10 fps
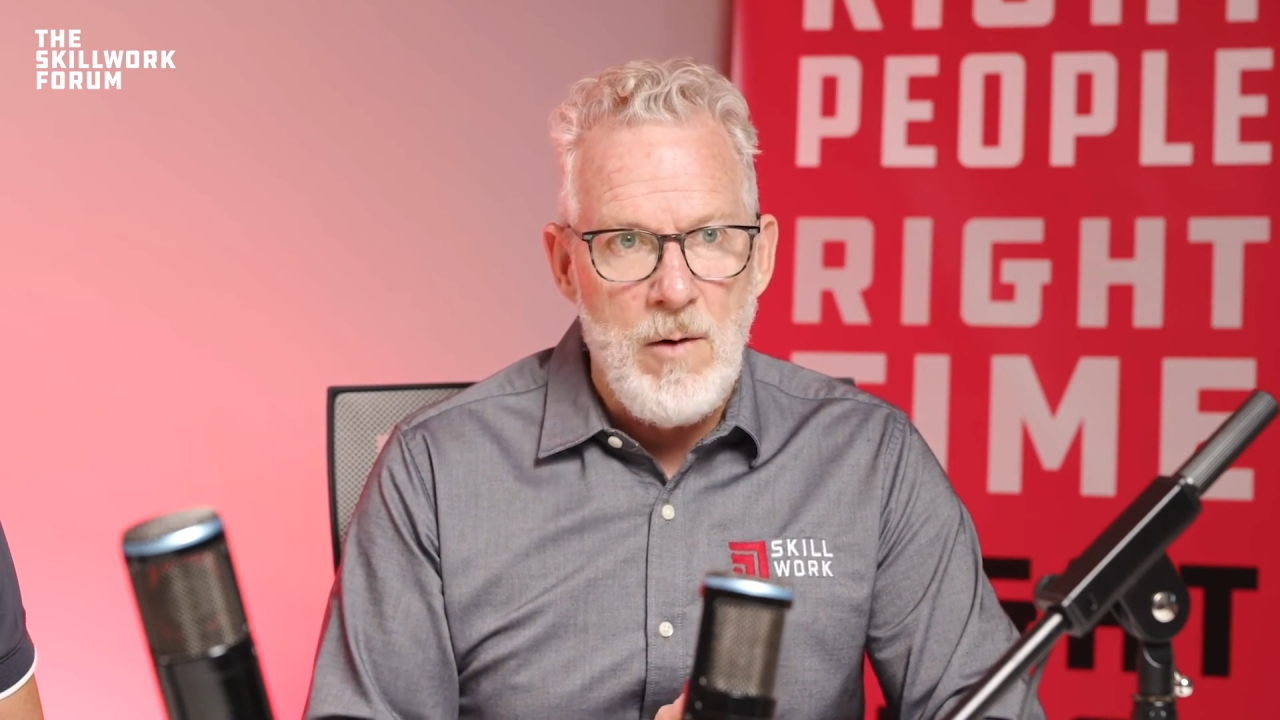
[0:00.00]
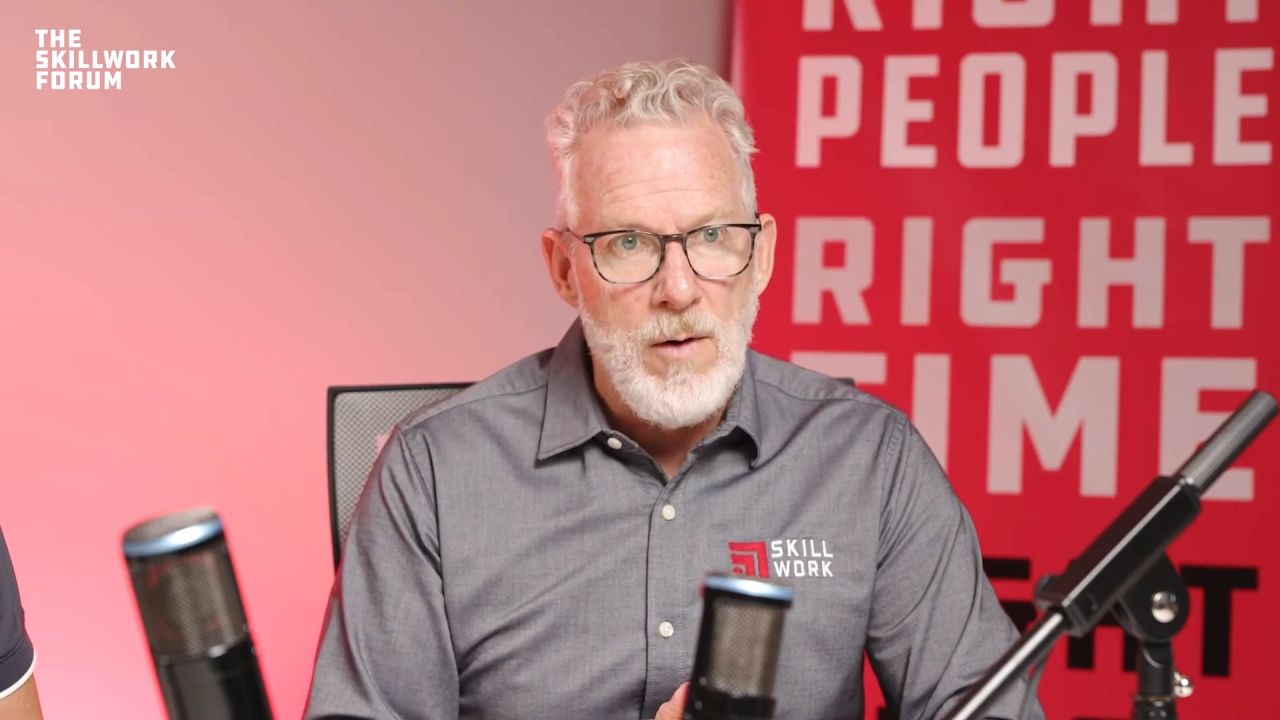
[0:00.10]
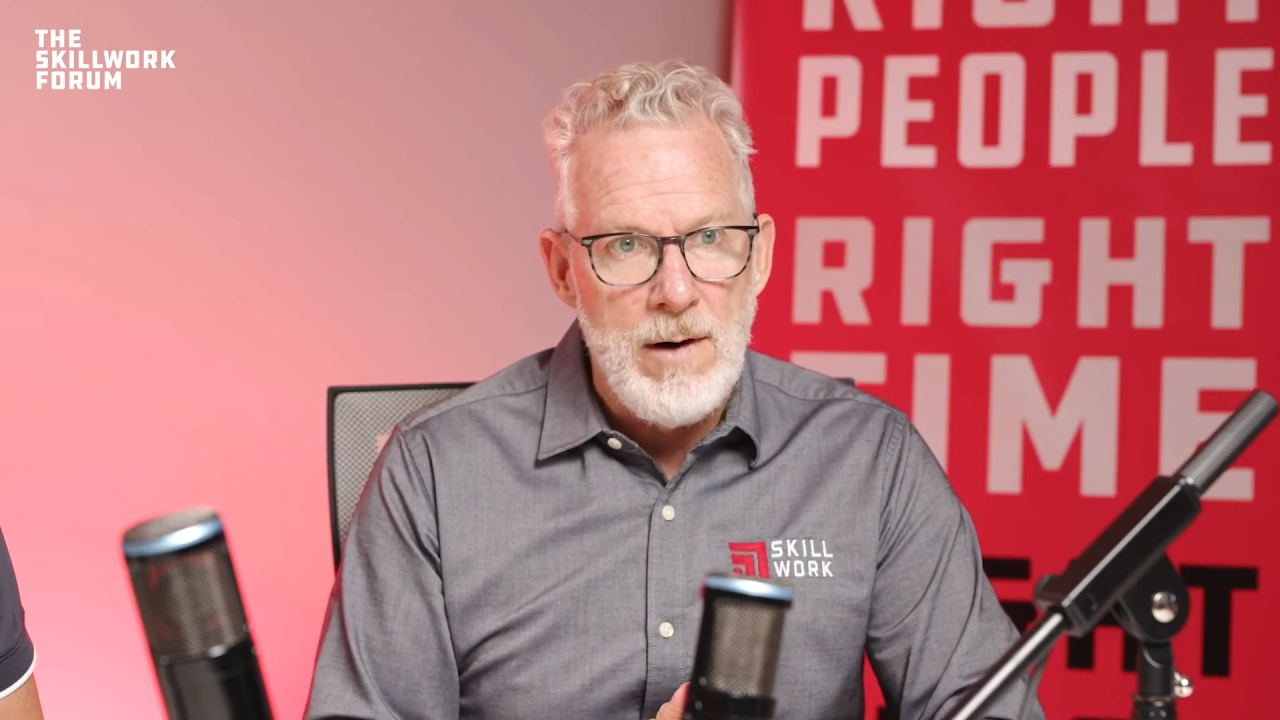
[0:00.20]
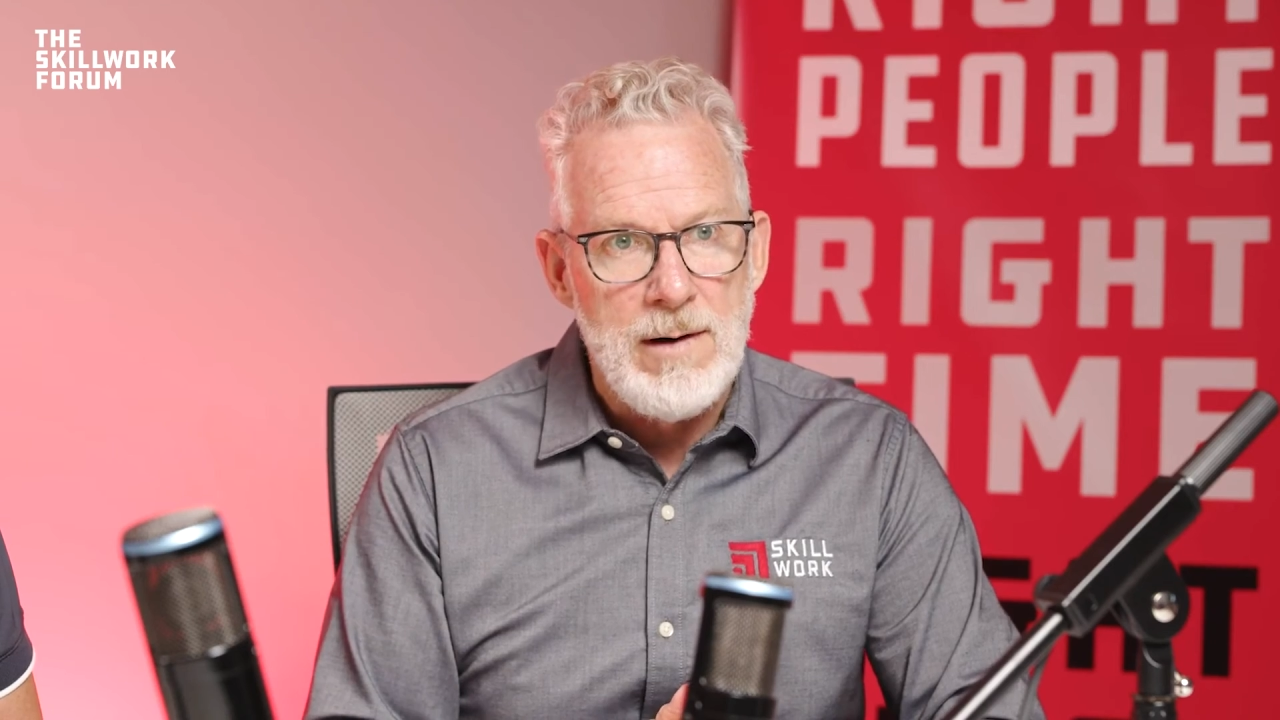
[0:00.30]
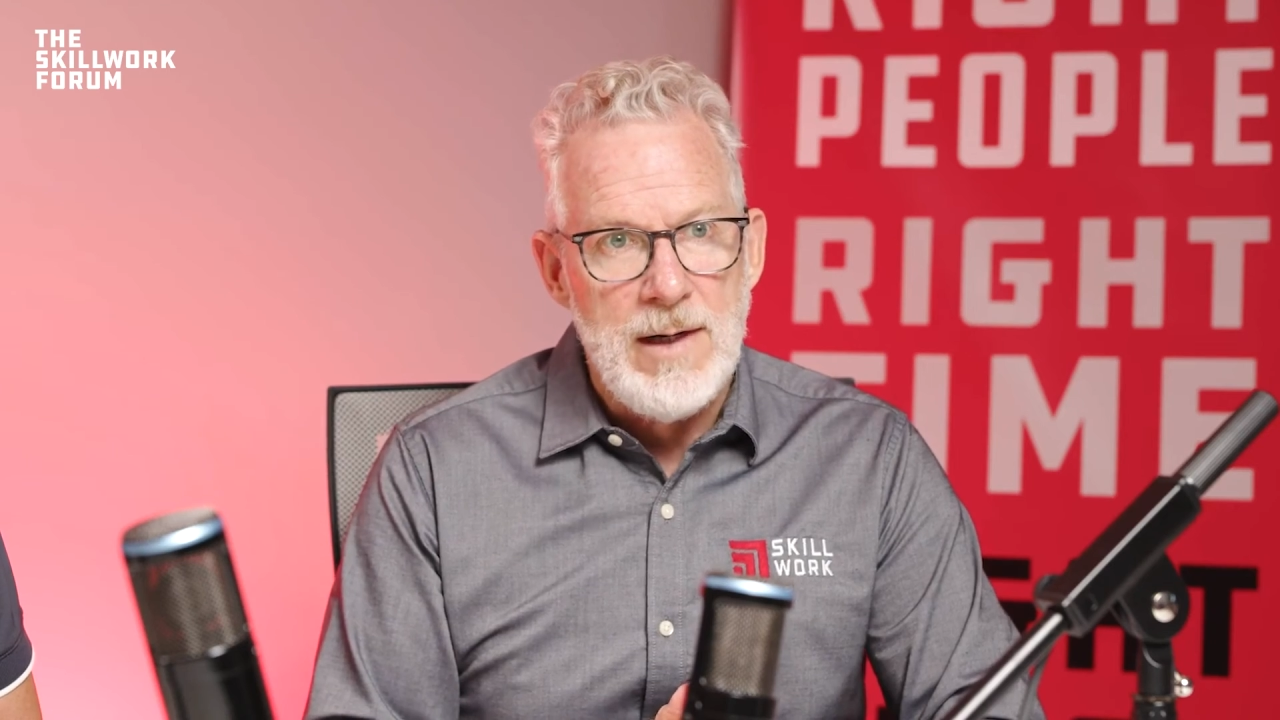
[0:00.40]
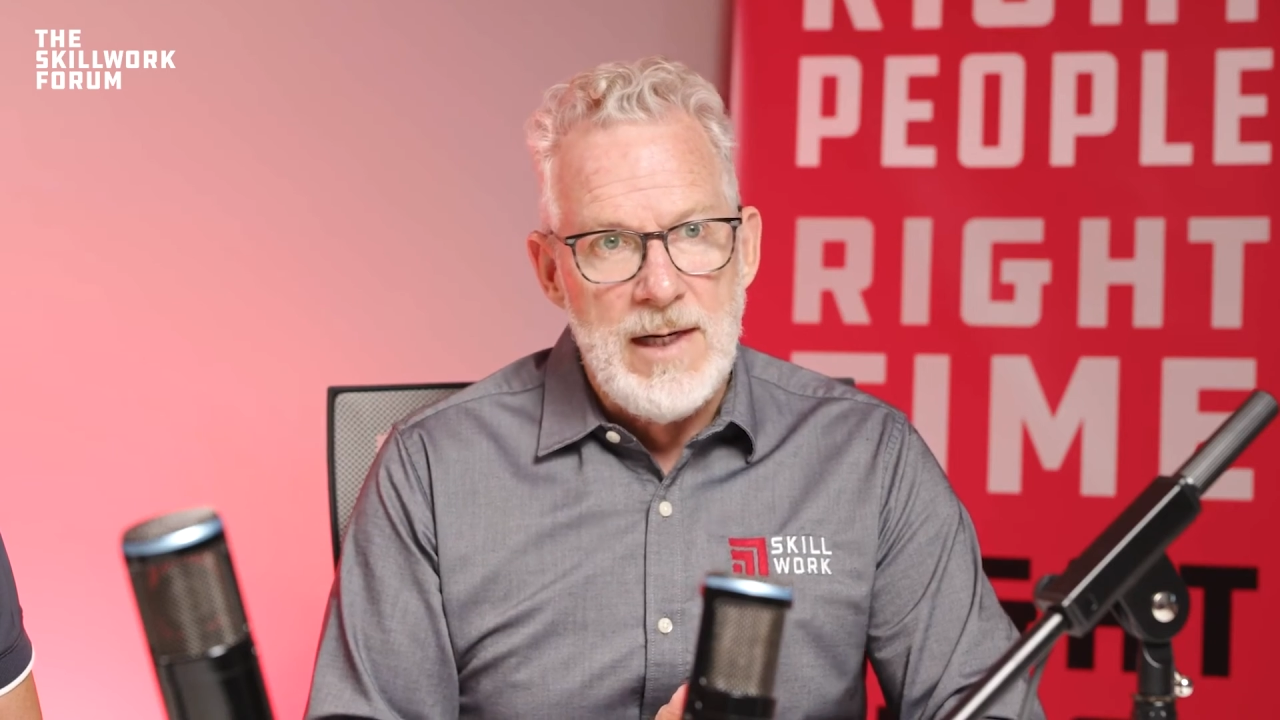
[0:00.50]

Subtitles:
or